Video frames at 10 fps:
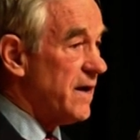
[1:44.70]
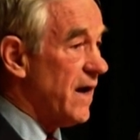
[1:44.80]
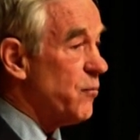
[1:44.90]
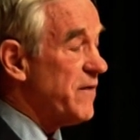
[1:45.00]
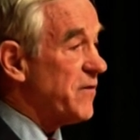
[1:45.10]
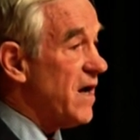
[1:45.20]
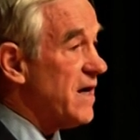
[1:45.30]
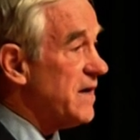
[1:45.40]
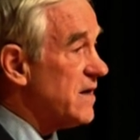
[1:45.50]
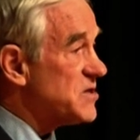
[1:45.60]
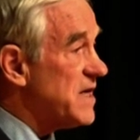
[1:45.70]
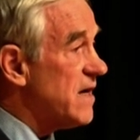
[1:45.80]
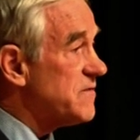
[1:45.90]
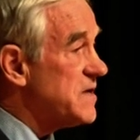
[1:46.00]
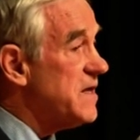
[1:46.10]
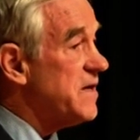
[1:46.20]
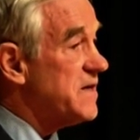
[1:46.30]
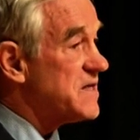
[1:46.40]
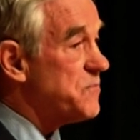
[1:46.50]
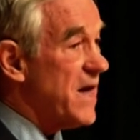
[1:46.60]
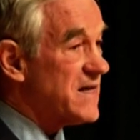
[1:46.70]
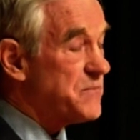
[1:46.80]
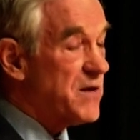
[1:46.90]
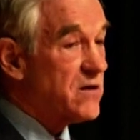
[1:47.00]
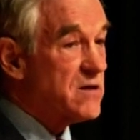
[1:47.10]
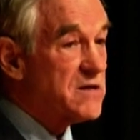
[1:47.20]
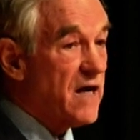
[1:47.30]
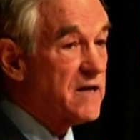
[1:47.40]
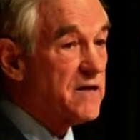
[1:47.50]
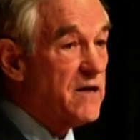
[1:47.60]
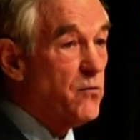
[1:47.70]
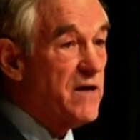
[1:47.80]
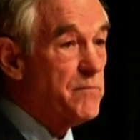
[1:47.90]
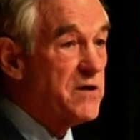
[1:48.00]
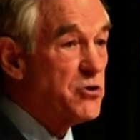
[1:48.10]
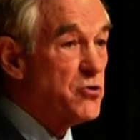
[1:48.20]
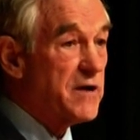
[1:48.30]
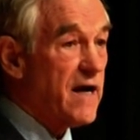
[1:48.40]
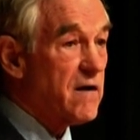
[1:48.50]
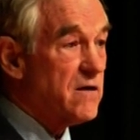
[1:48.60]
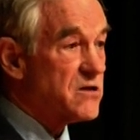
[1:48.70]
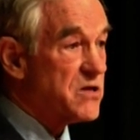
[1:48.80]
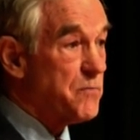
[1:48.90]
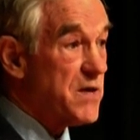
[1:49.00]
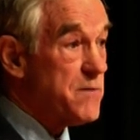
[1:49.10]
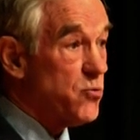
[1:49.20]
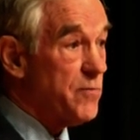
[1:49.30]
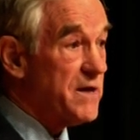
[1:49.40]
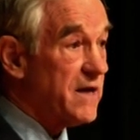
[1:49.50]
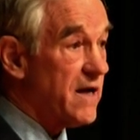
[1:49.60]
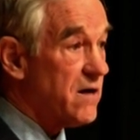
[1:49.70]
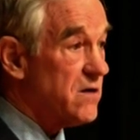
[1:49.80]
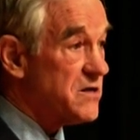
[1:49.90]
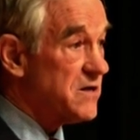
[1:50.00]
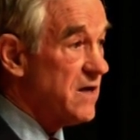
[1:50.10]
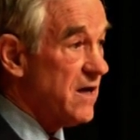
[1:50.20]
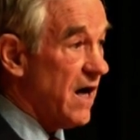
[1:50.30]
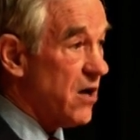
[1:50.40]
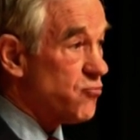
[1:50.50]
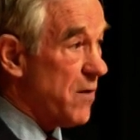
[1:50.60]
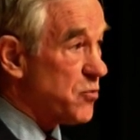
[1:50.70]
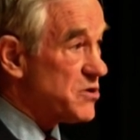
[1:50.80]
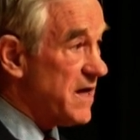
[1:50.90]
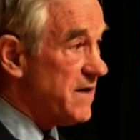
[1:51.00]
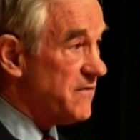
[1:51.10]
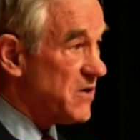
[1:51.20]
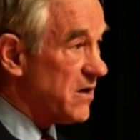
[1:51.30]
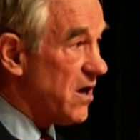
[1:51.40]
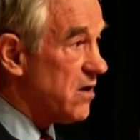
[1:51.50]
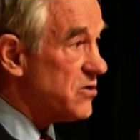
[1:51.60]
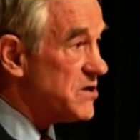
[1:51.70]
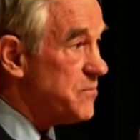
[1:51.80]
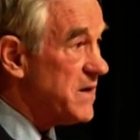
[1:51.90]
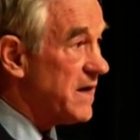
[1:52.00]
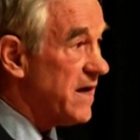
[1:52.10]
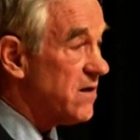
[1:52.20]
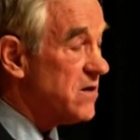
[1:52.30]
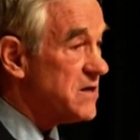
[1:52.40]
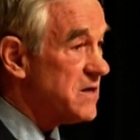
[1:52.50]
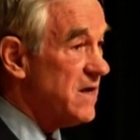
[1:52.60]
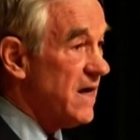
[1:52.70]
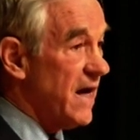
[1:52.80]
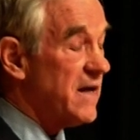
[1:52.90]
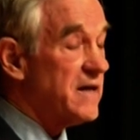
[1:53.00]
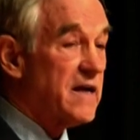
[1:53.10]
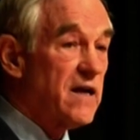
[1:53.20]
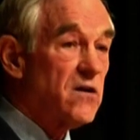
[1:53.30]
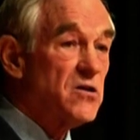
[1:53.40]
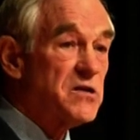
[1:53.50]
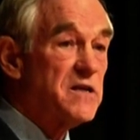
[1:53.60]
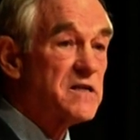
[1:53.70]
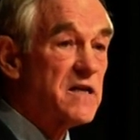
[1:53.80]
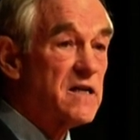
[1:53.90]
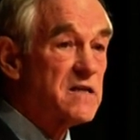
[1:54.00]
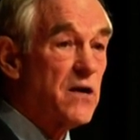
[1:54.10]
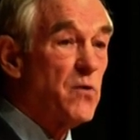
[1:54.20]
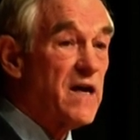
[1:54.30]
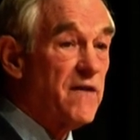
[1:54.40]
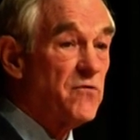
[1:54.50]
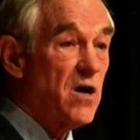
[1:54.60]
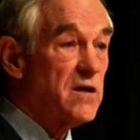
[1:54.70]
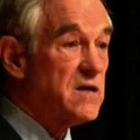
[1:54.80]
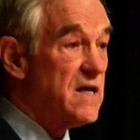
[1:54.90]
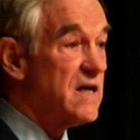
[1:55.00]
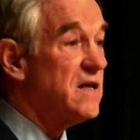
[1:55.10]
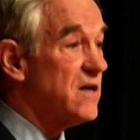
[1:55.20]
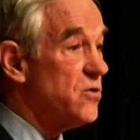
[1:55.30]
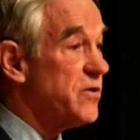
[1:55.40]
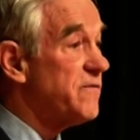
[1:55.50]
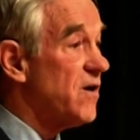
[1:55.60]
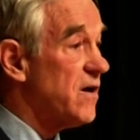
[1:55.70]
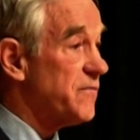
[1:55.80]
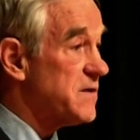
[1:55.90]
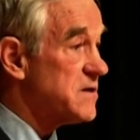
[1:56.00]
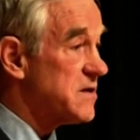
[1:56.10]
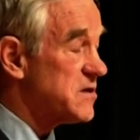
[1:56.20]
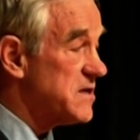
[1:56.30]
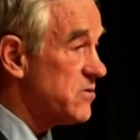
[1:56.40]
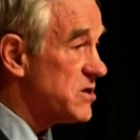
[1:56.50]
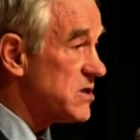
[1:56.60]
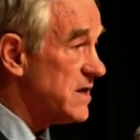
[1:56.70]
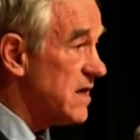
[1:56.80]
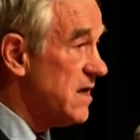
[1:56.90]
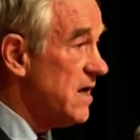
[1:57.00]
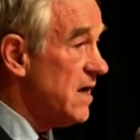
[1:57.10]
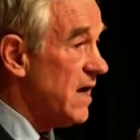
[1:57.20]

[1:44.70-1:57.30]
Now, we've gotten ourselves into this mess because I think we have been too careless. The people have been careless. Our representatives in Congress have been careless, and careless in the sense that we have not taken the oath of office seriously.